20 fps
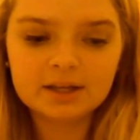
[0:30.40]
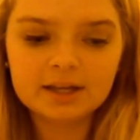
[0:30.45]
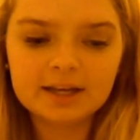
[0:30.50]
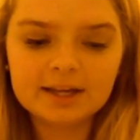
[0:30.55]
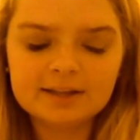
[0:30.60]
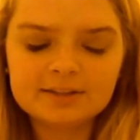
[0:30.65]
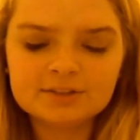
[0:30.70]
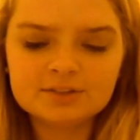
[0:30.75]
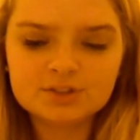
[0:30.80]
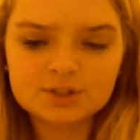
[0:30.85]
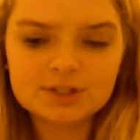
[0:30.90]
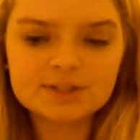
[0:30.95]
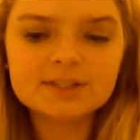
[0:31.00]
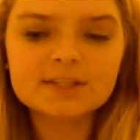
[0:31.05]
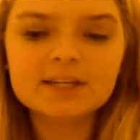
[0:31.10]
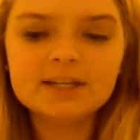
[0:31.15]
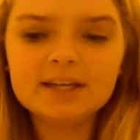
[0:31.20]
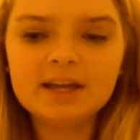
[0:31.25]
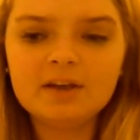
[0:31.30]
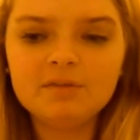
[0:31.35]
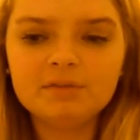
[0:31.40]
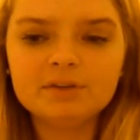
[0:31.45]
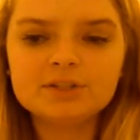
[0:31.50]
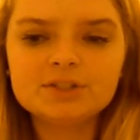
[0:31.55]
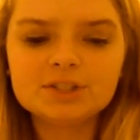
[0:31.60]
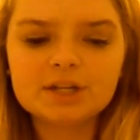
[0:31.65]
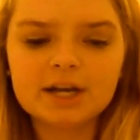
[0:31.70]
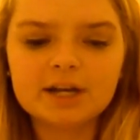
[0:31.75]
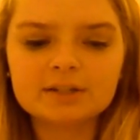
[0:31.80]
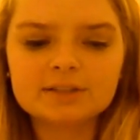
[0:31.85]
And just like every
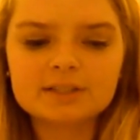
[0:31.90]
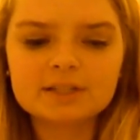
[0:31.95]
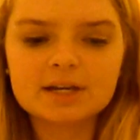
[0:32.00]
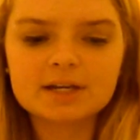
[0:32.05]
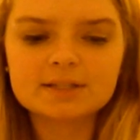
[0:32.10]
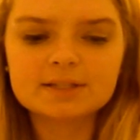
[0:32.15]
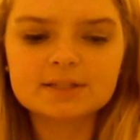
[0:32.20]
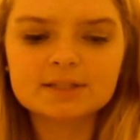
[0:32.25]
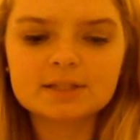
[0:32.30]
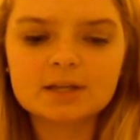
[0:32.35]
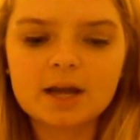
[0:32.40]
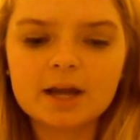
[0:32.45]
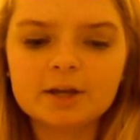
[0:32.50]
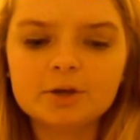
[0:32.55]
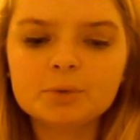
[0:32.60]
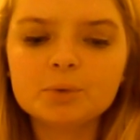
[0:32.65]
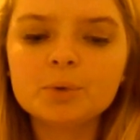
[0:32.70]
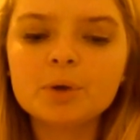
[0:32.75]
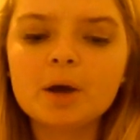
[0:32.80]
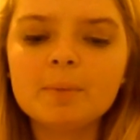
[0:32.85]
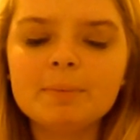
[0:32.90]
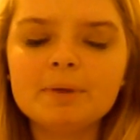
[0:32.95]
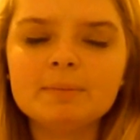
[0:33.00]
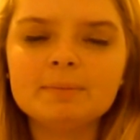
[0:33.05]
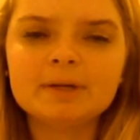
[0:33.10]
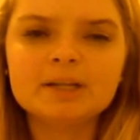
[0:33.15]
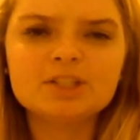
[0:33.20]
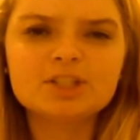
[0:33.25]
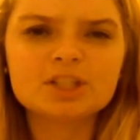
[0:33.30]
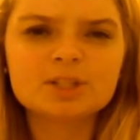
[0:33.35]
child does, I grew up and
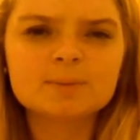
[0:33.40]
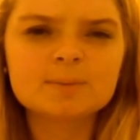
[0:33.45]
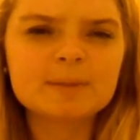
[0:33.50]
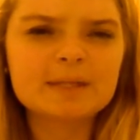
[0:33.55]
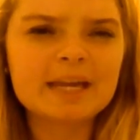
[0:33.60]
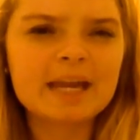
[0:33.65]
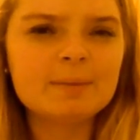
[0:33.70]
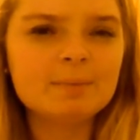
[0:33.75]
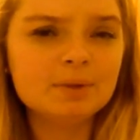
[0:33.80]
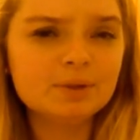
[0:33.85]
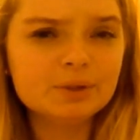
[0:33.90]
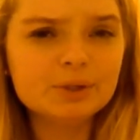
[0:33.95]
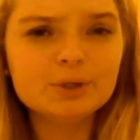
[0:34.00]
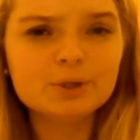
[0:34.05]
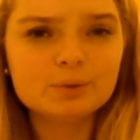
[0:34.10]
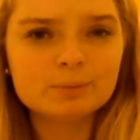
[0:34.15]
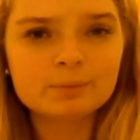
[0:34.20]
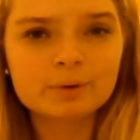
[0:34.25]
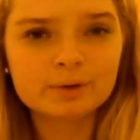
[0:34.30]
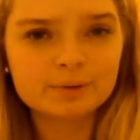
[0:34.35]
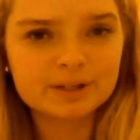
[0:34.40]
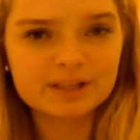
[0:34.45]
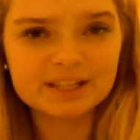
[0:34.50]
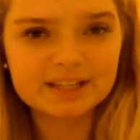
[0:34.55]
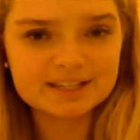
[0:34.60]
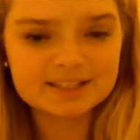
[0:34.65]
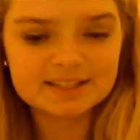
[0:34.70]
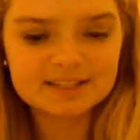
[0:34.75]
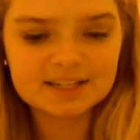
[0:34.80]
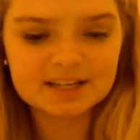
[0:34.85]
my dreams became a little more
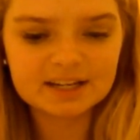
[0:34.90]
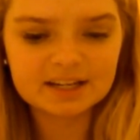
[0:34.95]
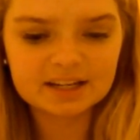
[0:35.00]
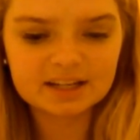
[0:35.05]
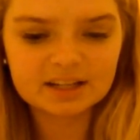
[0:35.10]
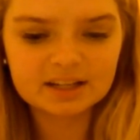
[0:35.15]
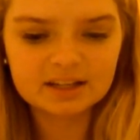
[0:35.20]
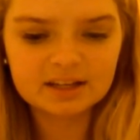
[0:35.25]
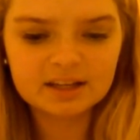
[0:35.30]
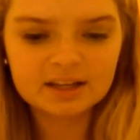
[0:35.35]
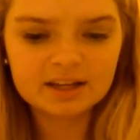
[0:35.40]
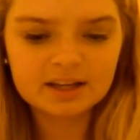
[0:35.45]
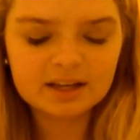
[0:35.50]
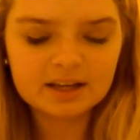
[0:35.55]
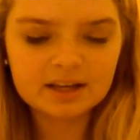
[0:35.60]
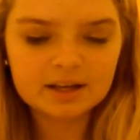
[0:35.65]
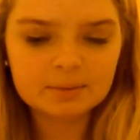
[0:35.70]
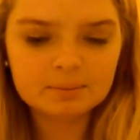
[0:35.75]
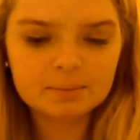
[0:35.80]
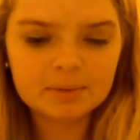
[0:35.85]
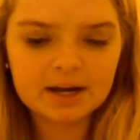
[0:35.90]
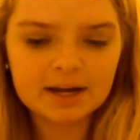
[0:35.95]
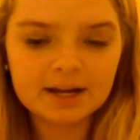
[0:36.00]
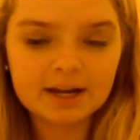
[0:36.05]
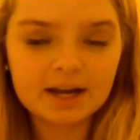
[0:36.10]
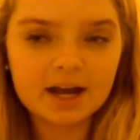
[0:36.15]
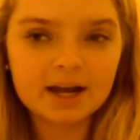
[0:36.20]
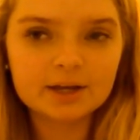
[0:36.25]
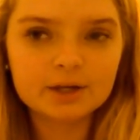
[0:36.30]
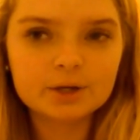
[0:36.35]
realistic.
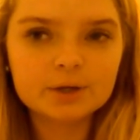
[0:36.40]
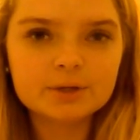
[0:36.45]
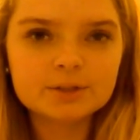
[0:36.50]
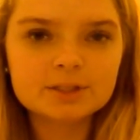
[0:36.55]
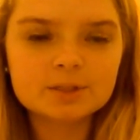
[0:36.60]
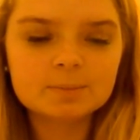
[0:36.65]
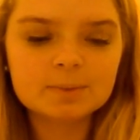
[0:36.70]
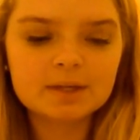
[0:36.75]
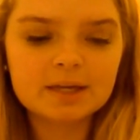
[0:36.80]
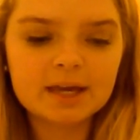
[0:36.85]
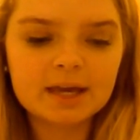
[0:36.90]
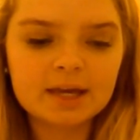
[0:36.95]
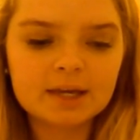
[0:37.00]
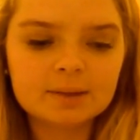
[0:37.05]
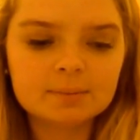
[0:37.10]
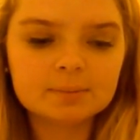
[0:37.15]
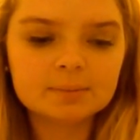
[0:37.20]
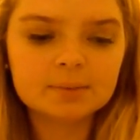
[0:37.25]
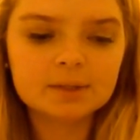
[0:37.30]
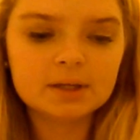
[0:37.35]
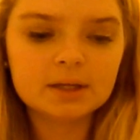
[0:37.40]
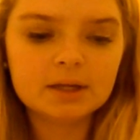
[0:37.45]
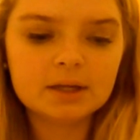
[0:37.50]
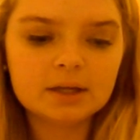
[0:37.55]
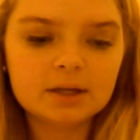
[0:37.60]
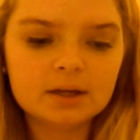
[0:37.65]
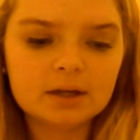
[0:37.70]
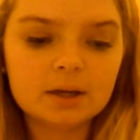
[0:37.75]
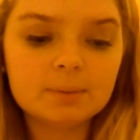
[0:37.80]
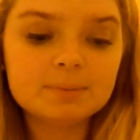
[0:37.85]
My I coulds became
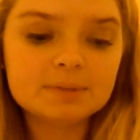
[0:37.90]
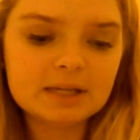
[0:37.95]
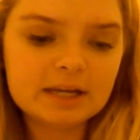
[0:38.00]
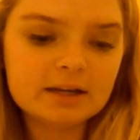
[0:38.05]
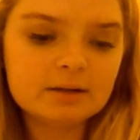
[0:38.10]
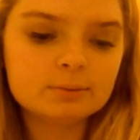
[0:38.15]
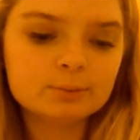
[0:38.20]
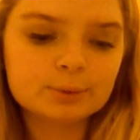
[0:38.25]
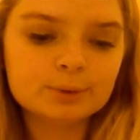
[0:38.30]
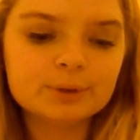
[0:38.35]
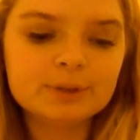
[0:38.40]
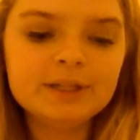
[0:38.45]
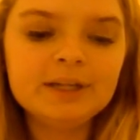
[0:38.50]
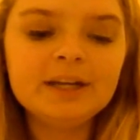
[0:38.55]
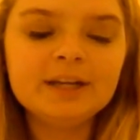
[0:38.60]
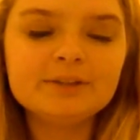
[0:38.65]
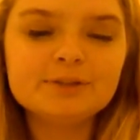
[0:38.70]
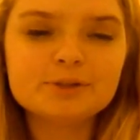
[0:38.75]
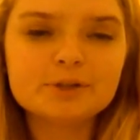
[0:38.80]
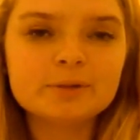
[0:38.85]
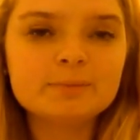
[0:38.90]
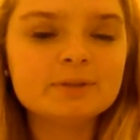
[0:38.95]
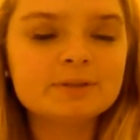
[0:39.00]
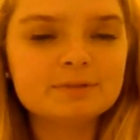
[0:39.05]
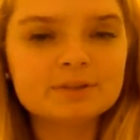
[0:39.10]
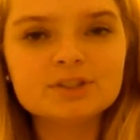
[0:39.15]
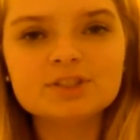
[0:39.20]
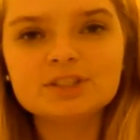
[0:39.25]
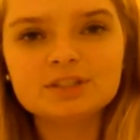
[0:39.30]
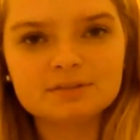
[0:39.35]
obtainable and I dreamed of
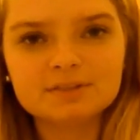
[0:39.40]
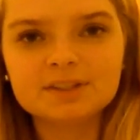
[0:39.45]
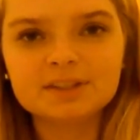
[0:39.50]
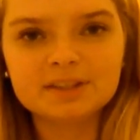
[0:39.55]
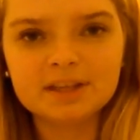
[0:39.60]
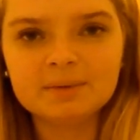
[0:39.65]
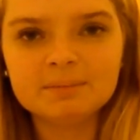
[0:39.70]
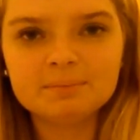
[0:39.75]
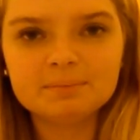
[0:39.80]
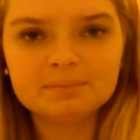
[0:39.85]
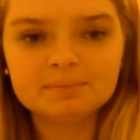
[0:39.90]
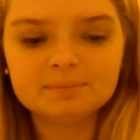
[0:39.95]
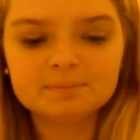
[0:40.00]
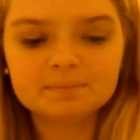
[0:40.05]
achieving them.